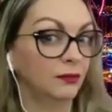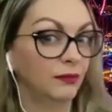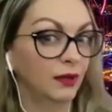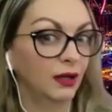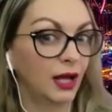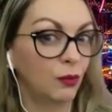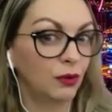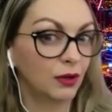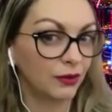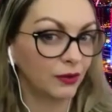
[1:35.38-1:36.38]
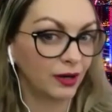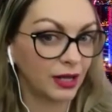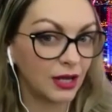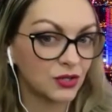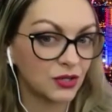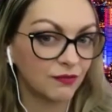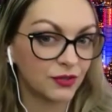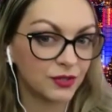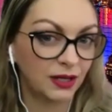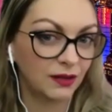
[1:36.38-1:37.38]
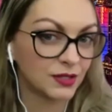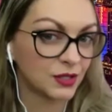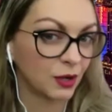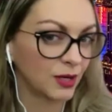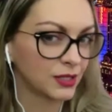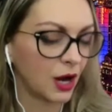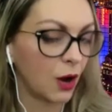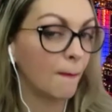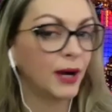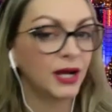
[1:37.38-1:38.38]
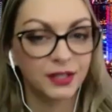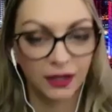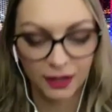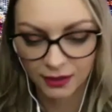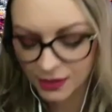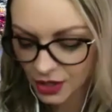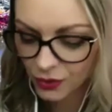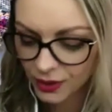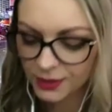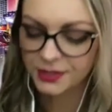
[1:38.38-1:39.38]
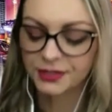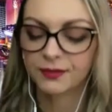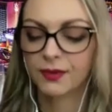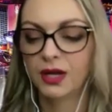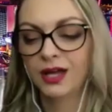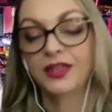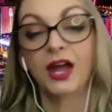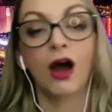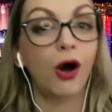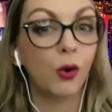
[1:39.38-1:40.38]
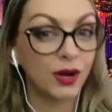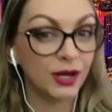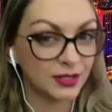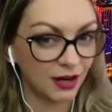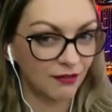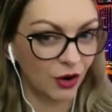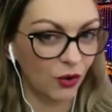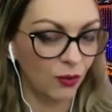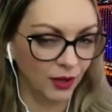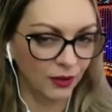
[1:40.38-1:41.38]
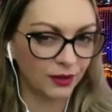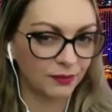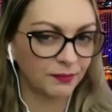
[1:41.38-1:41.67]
and I will go there on occasion if there's money in the Starbucks account. But Dunkin' Donuts, they always have oat milk.